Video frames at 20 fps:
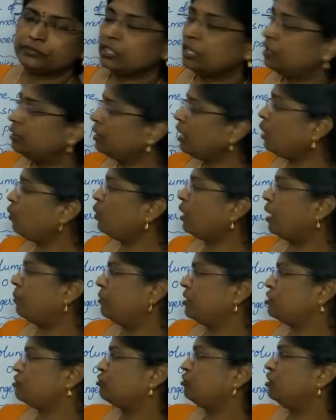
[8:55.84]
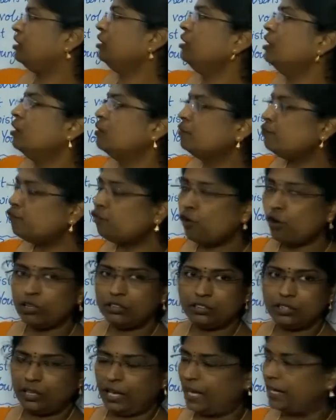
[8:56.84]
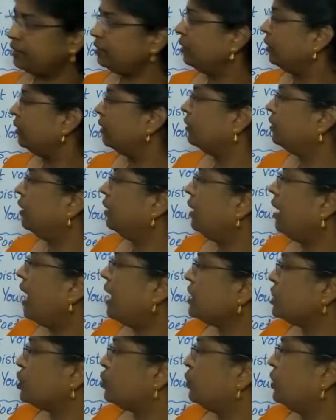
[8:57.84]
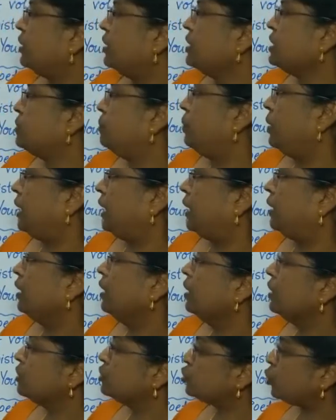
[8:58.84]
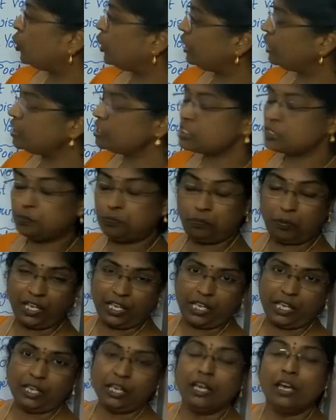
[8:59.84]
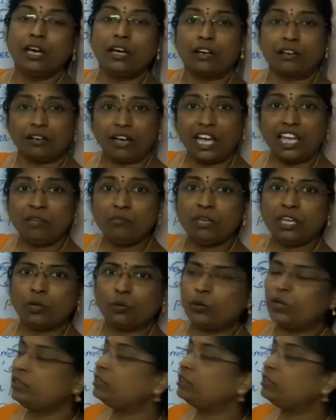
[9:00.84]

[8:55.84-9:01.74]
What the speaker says: Now coming to the fourth line, the last word is play. So is play rhyming with